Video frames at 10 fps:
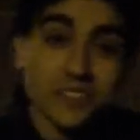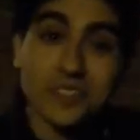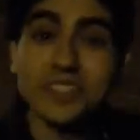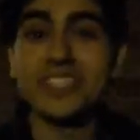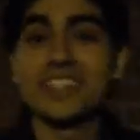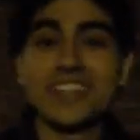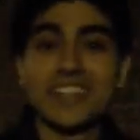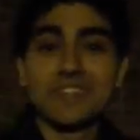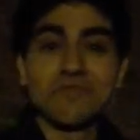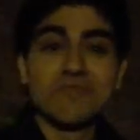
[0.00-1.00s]
once
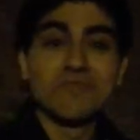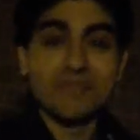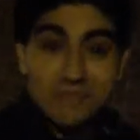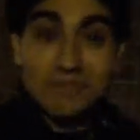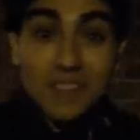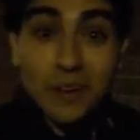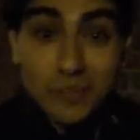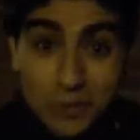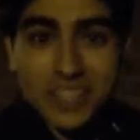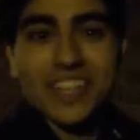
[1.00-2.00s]
uh, I
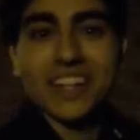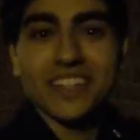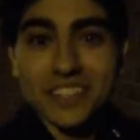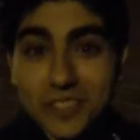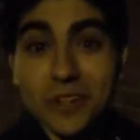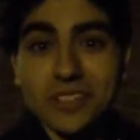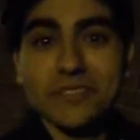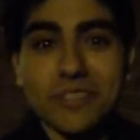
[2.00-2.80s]
was working at a consulting